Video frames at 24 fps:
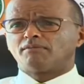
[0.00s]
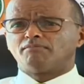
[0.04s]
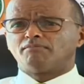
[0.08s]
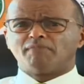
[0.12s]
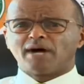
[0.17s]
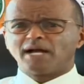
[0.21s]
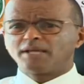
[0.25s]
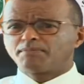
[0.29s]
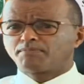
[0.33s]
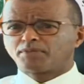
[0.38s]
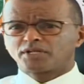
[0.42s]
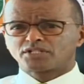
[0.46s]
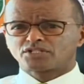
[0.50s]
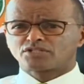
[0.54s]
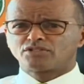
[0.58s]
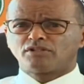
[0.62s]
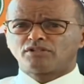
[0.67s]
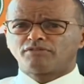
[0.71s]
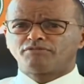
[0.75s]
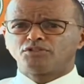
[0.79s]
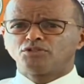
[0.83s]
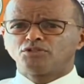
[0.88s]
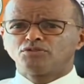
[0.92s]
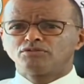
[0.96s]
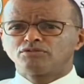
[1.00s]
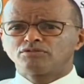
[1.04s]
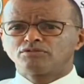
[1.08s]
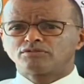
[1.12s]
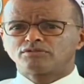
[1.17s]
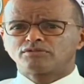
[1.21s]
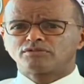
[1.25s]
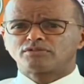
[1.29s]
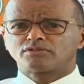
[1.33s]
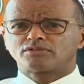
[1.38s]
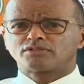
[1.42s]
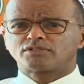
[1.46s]
My personal view
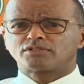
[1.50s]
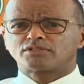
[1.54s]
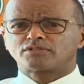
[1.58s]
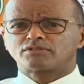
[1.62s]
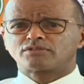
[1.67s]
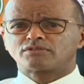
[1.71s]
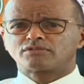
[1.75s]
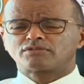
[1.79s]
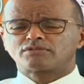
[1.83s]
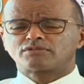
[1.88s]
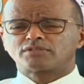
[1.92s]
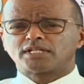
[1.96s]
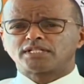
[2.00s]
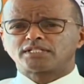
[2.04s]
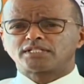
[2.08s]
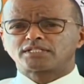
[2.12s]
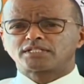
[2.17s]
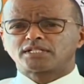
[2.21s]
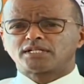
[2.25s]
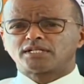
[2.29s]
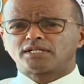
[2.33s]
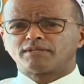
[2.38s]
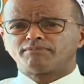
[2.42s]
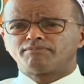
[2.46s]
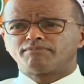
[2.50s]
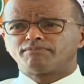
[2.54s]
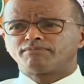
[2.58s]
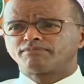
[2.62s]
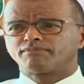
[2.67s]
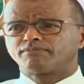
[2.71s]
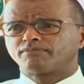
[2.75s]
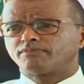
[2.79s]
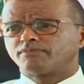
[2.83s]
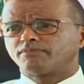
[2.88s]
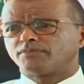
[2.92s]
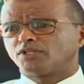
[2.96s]
that
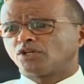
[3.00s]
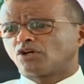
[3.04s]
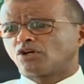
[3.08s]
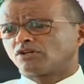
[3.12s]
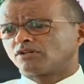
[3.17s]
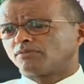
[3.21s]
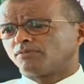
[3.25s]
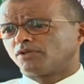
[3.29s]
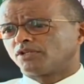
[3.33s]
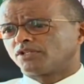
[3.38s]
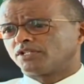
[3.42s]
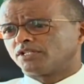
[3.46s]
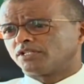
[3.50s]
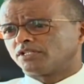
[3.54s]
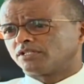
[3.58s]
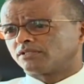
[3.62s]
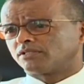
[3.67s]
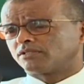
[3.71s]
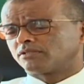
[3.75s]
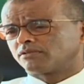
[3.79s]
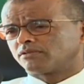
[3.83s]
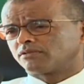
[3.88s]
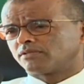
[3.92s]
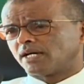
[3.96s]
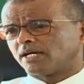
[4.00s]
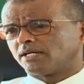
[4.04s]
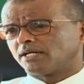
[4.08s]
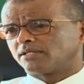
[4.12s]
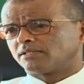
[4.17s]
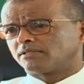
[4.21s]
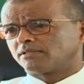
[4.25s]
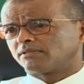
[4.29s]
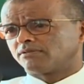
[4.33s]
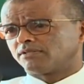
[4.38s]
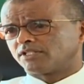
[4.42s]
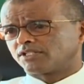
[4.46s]
the Honorable, the
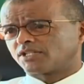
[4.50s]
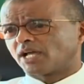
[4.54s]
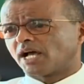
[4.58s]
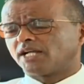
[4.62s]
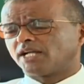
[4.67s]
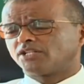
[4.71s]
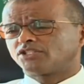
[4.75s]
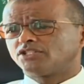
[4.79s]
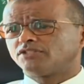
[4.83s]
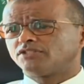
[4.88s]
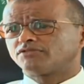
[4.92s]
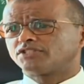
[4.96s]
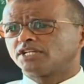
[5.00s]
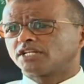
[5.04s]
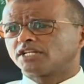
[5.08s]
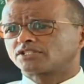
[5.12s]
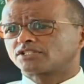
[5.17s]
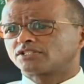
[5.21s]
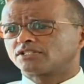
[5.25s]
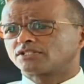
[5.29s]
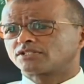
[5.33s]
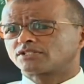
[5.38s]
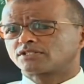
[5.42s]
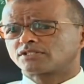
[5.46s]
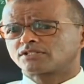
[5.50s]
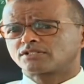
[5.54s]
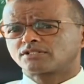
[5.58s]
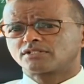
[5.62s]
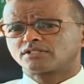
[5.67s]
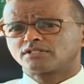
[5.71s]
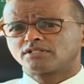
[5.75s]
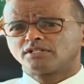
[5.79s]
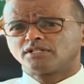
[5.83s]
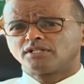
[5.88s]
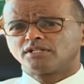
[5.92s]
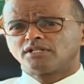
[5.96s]
retired Chief Justice,
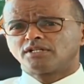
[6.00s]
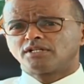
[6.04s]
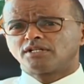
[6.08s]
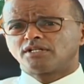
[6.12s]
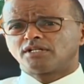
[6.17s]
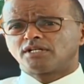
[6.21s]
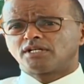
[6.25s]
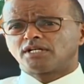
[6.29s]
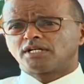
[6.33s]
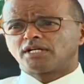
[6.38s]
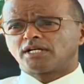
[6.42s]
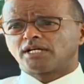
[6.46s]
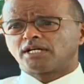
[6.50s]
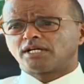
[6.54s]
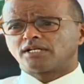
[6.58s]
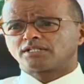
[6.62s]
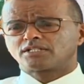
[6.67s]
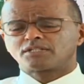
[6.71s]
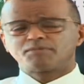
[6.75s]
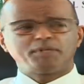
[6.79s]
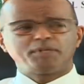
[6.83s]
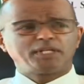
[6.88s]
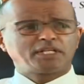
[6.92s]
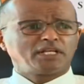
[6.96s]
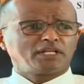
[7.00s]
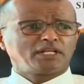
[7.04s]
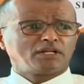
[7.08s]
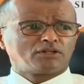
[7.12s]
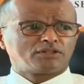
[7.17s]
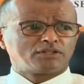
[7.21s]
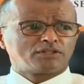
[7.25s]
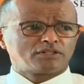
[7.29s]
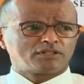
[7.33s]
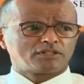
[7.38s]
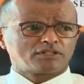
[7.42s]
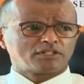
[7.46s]
speaking
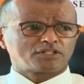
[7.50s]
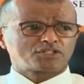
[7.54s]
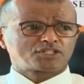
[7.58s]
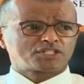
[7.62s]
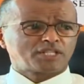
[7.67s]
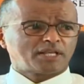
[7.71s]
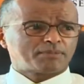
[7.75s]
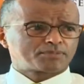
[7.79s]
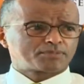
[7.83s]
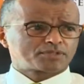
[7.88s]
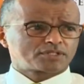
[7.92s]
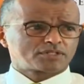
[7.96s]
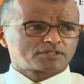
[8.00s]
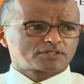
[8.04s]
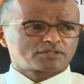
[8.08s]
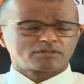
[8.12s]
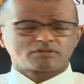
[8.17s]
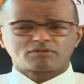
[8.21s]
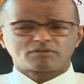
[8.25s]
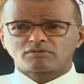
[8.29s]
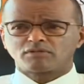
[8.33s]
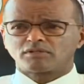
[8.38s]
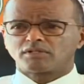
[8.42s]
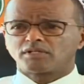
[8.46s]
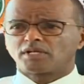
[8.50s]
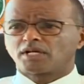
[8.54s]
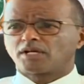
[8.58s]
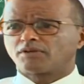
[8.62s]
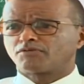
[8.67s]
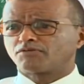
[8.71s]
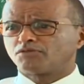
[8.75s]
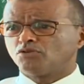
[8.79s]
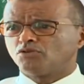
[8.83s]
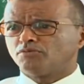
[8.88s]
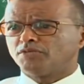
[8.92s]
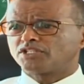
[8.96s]
on the steps a
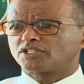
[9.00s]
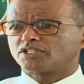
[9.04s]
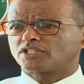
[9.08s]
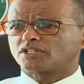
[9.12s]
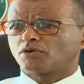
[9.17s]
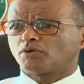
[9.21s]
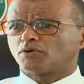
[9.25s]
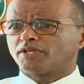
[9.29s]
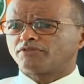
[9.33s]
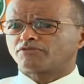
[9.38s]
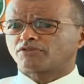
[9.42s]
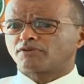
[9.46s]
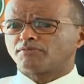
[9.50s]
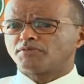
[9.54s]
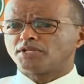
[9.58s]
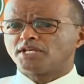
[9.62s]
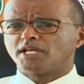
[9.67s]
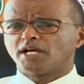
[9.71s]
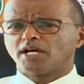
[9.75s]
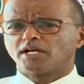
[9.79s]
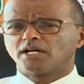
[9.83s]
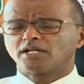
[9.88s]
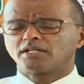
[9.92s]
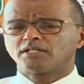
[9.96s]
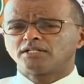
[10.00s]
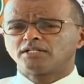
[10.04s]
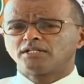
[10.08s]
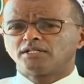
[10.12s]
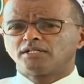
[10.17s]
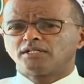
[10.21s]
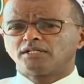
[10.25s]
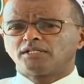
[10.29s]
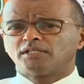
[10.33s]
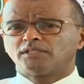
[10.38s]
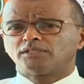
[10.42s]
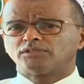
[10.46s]
few meters away from here
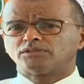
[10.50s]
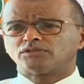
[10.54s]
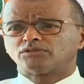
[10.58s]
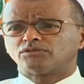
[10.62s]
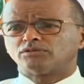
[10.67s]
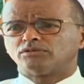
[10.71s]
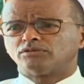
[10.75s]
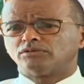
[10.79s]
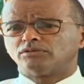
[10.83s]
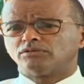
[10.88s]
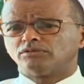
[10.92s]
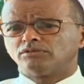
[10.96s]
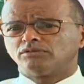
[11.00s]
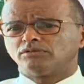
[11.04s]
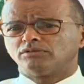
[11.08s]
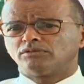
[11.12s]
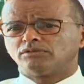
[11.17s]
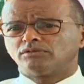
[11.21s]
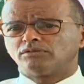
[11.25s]
to